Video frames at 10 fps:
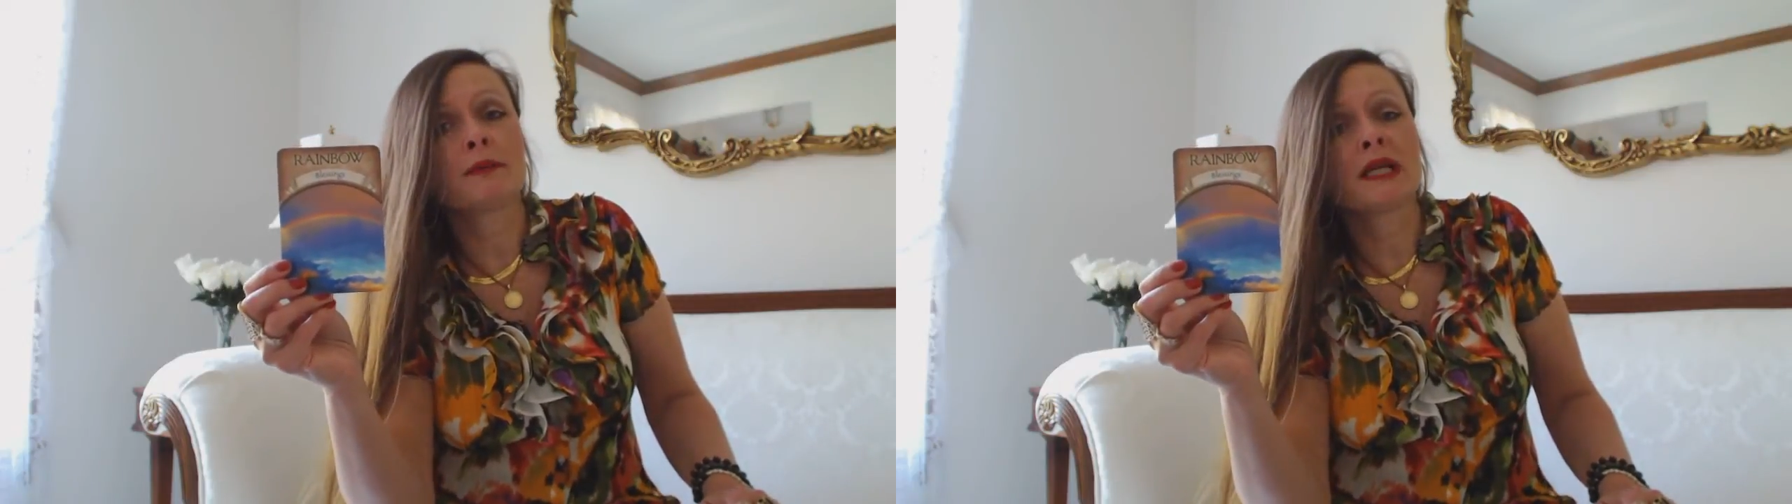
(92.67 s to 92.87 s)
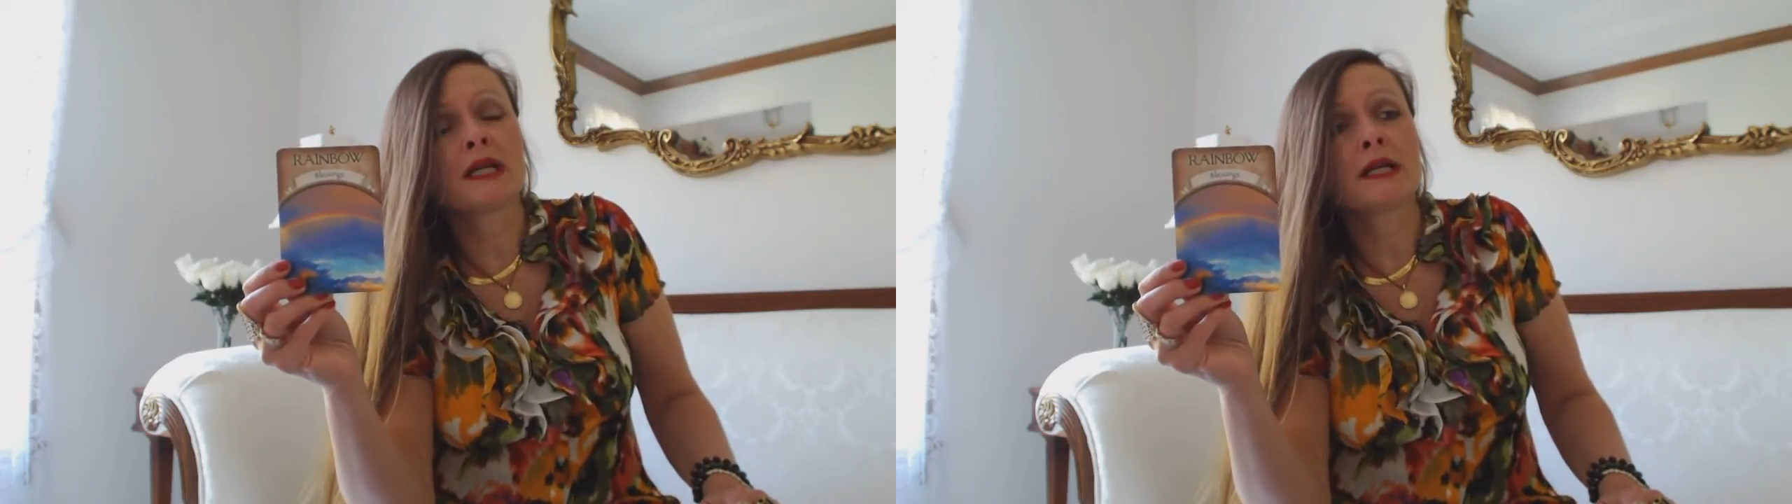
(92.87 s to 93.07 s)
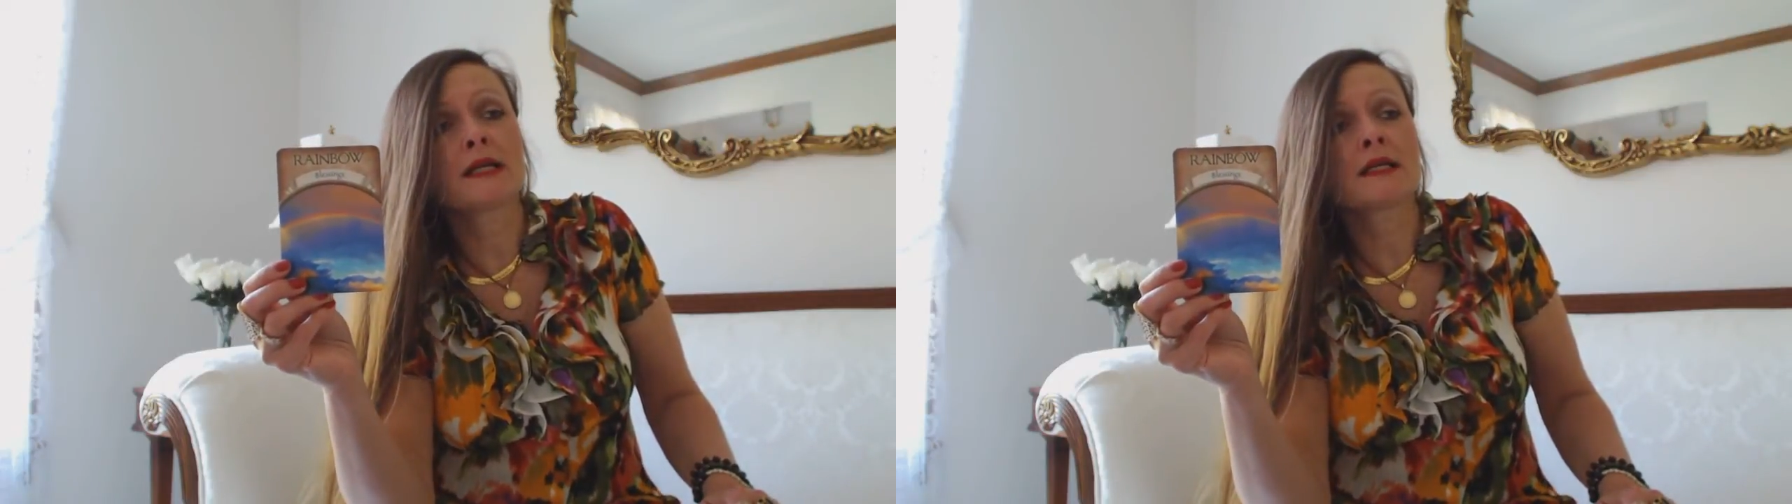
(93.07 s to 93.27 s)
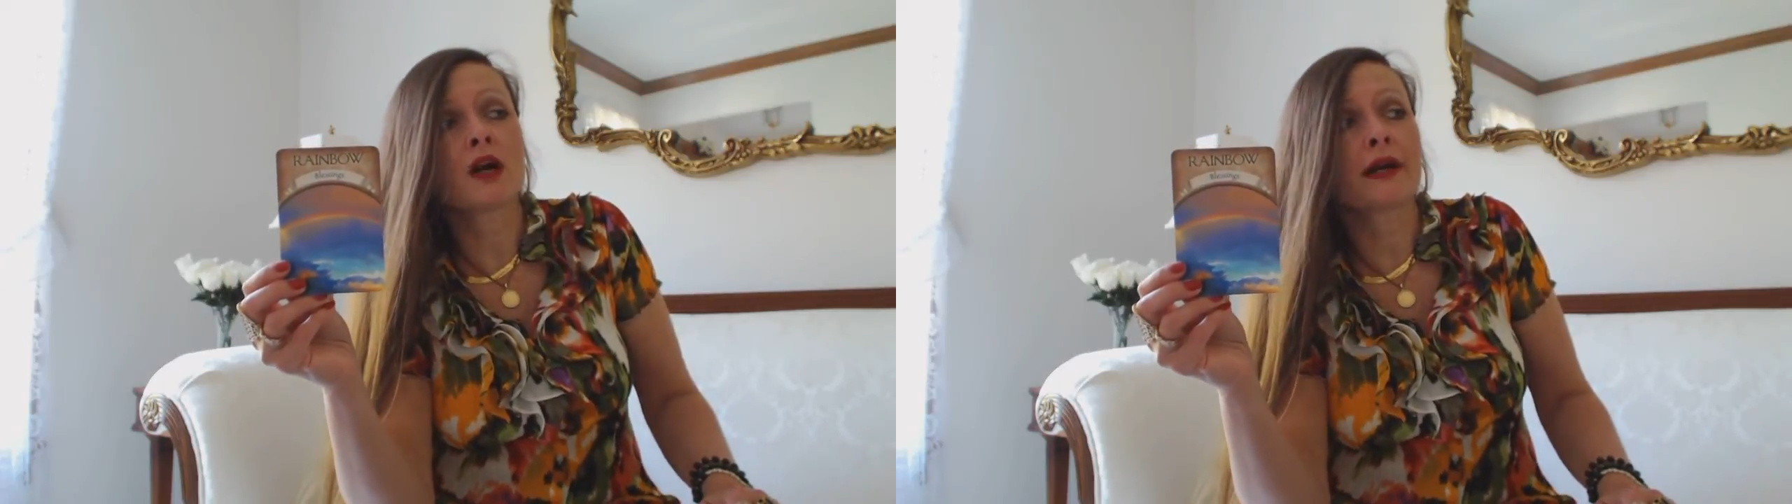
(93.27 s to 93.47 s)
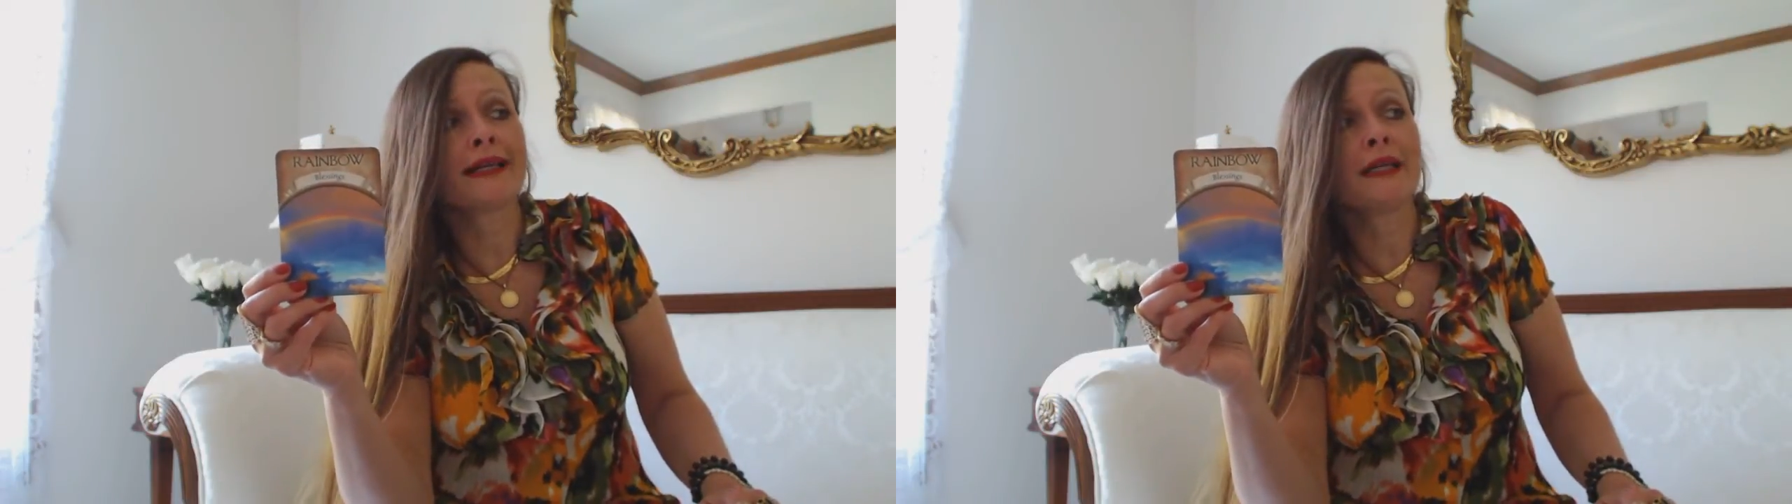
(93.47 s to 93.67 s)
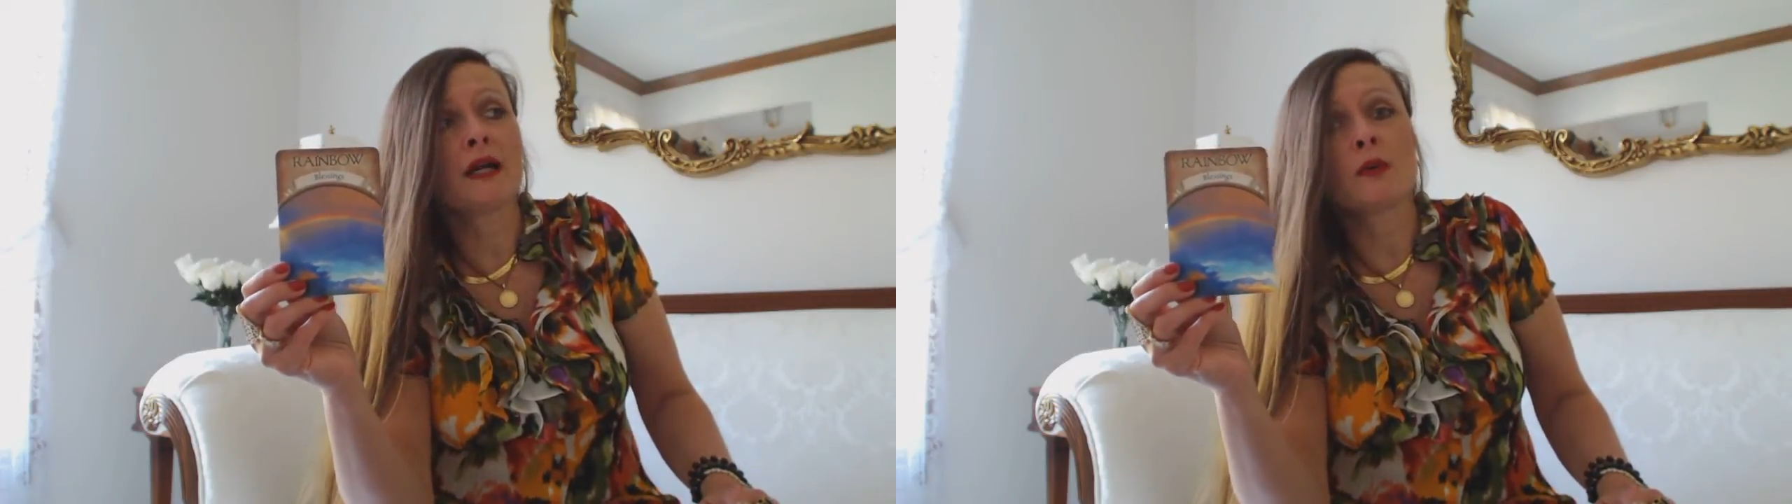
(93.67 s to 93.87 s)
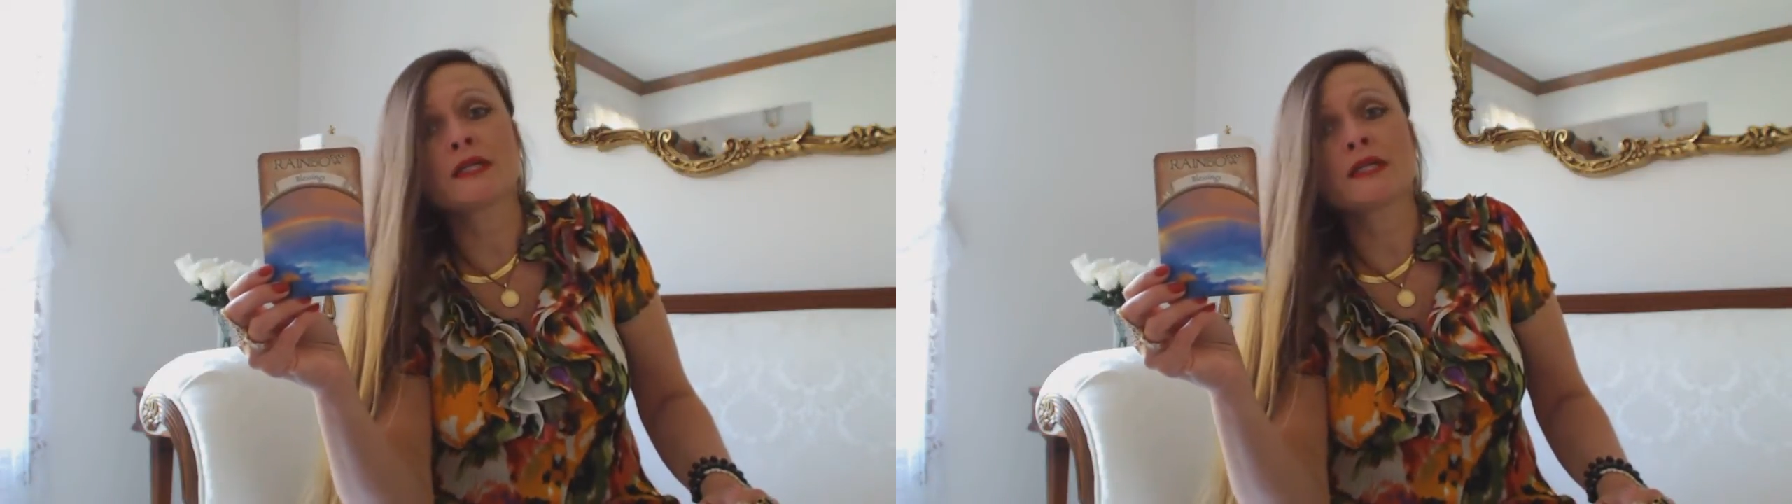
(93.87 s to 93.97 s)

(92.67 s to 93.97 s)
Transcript: because our ego